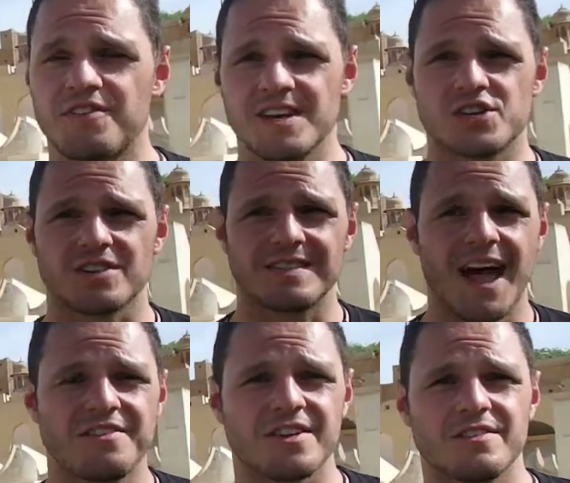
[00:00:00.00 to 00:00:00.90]
to teach us
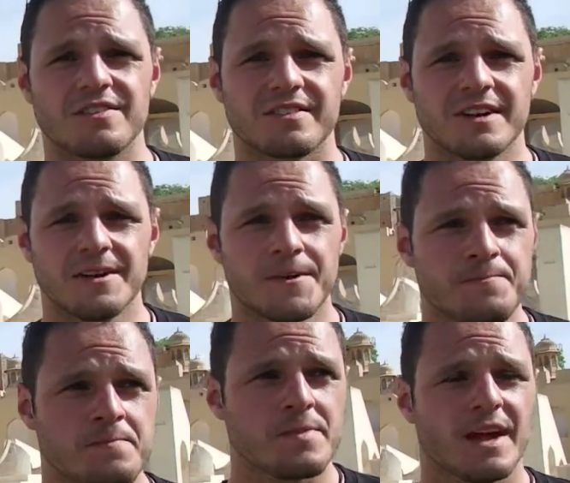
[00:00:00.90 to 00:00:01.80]
lessons.
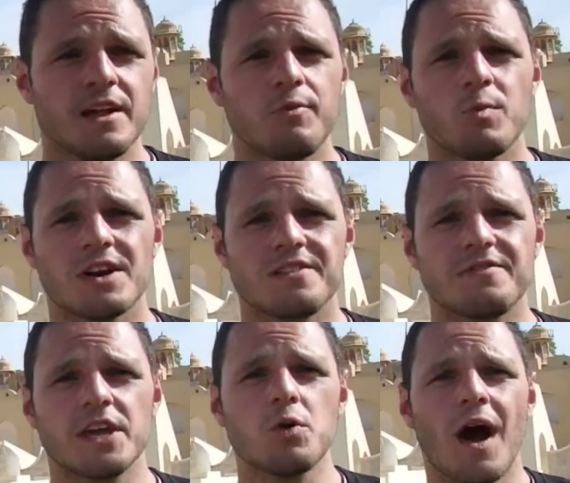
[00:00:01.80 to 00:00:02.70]
In other words,
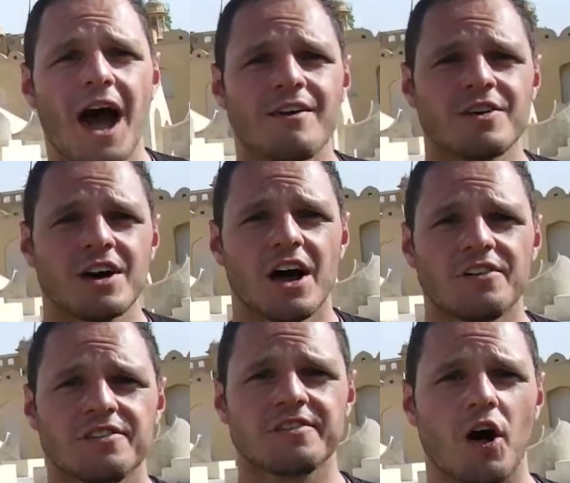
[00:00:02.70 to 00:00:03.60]
if you have a
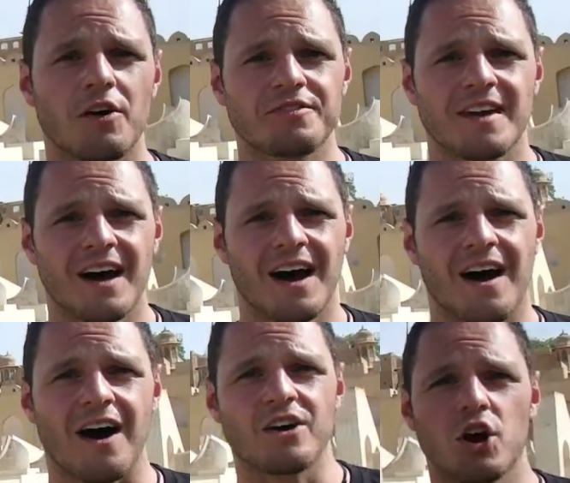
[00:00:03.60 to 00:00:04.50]
soft
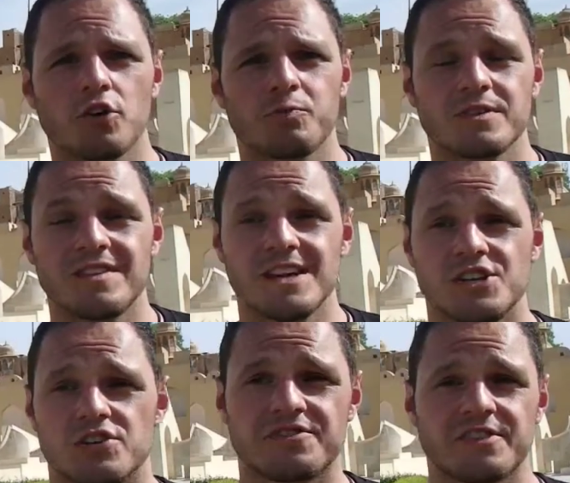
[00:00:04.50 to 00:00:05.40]
heart, God will
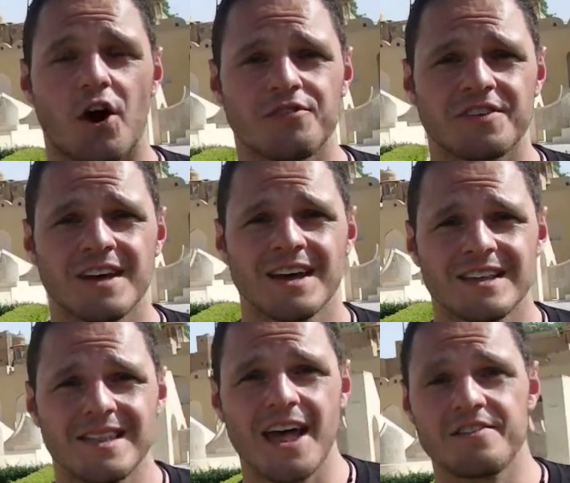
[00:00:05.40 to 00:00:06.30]
teach you soft
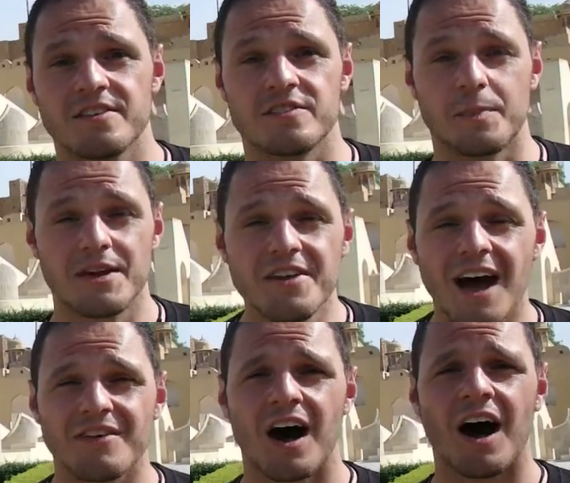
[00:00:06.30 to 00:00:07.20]
lessons. But if you
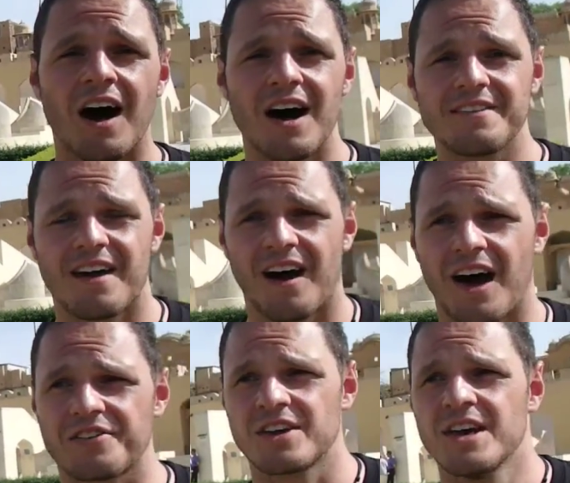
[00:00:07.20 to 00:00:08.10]
have a hard
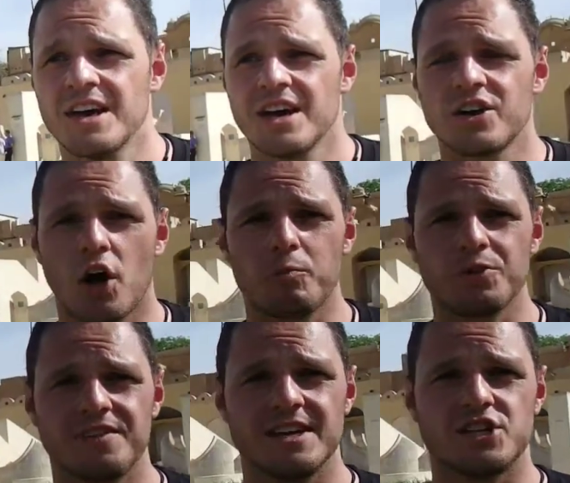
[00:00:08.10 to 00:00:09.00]
heart, God
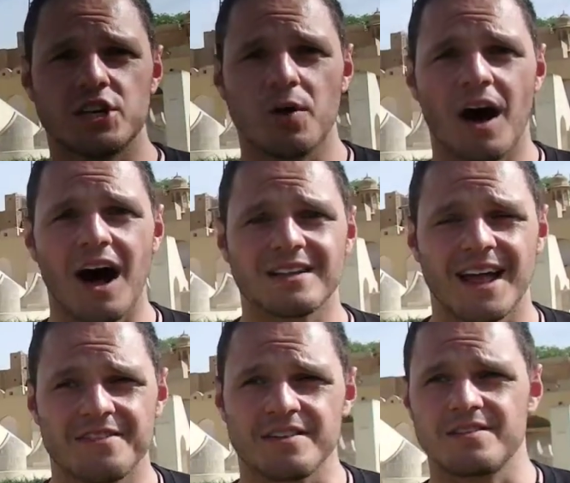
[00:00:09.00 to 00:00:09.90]
will teach you hard
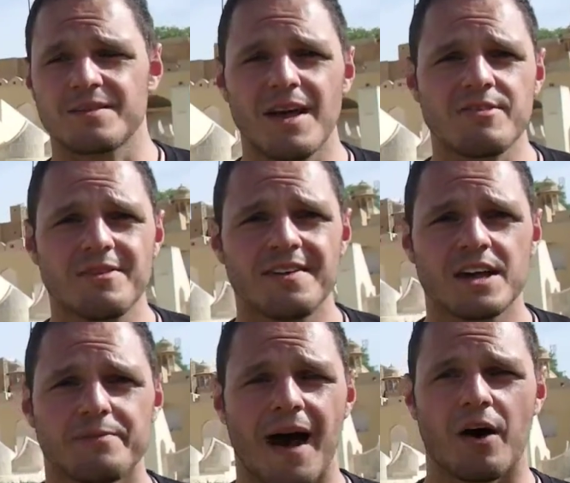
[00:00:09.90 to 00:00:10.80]
lessons. It makes me
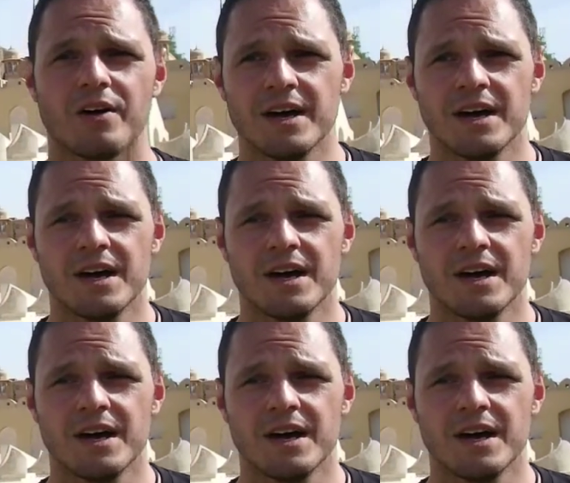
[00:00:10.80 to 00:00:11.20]
think about